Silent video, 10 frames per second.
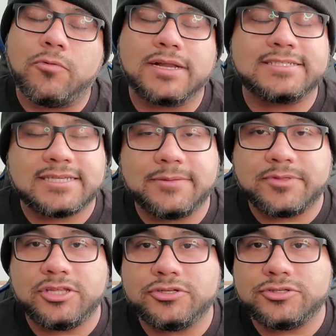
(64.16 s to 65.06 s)
you want to skip
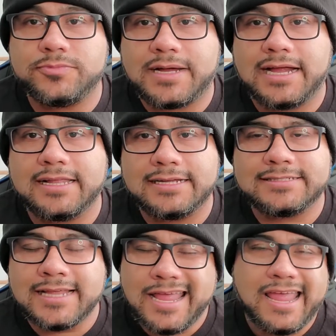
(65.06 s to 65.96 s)
the YouTube
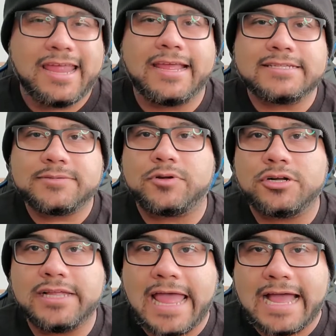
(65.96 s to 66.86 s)
highlights and get some
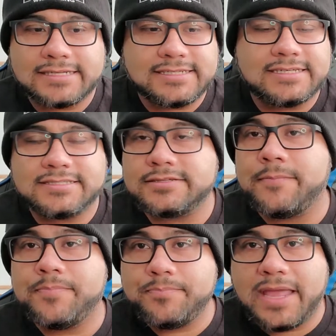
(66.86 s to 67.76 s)
early access,
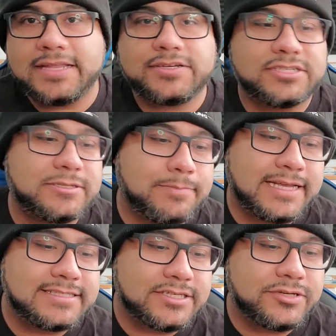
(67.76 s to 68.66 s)
Patreon's the
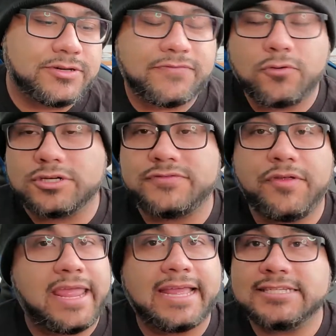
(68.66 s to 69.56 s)
place to do it. Of course, if
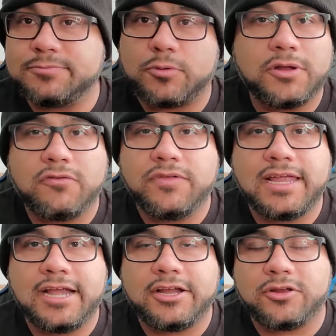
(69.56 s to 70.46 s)
you can't support me over
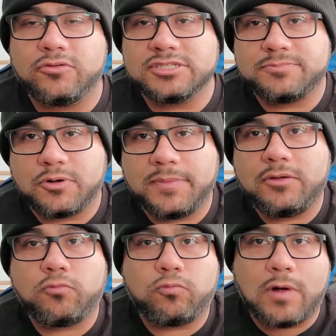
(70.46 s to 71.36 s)
there, you can always support
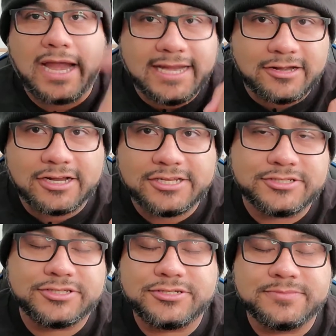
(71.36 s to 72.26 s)
me right here on
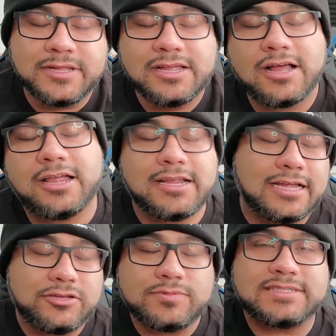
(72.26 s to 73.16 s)
YouTube. All you
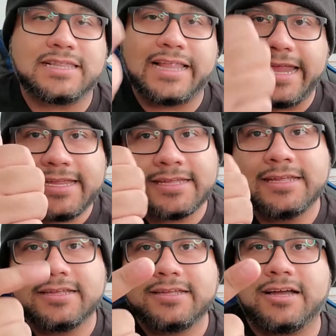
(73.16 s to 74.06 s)
got to do is like,
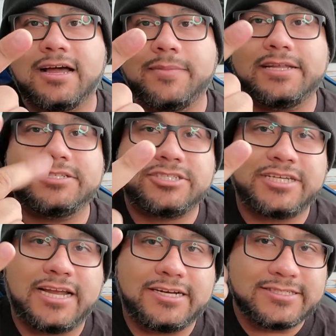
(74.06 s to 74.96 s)
comment,
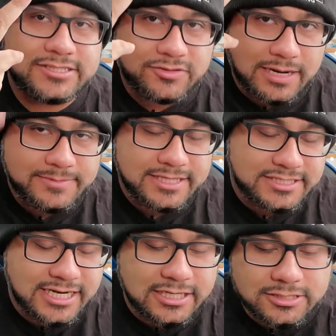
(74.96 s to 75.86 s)
share, subscribe to the
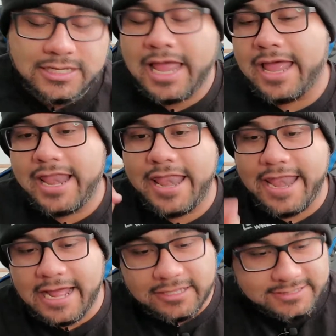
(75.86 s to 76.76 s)
channel.
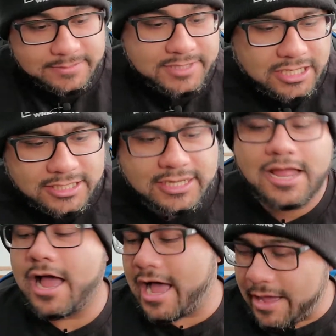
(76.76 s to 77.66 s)
Now let's stop talking.
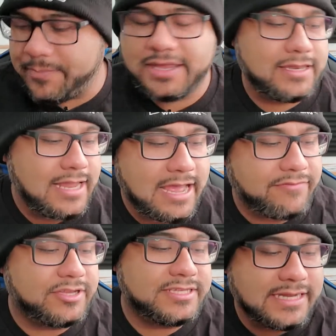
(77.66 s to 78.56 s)
Hop in,
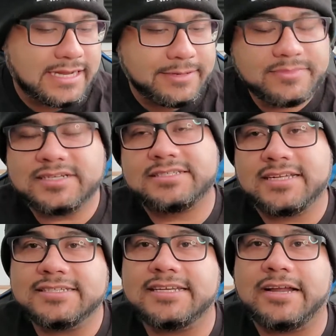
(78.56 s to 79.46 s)
have a good time,
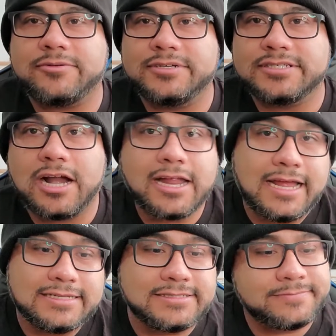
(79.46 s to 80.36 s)
discuss it afterwards. All right,
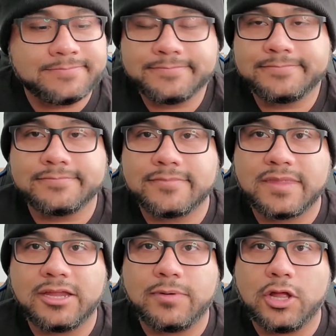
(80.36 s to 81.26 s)
guys,
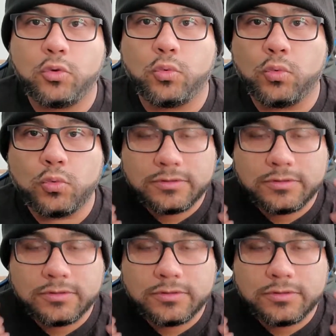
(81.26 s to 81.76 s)
here we go.